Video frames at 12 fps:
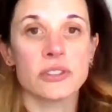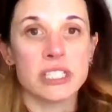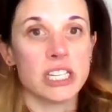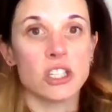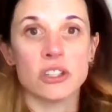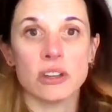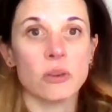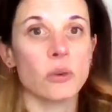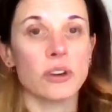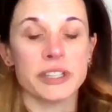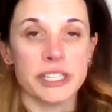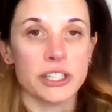teacher
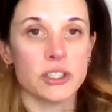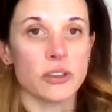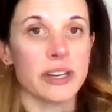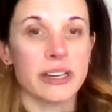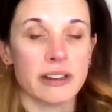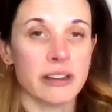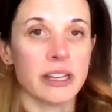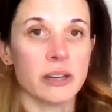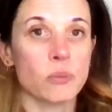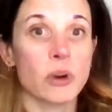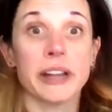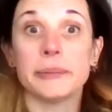
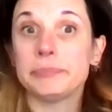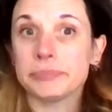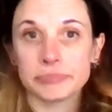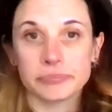and one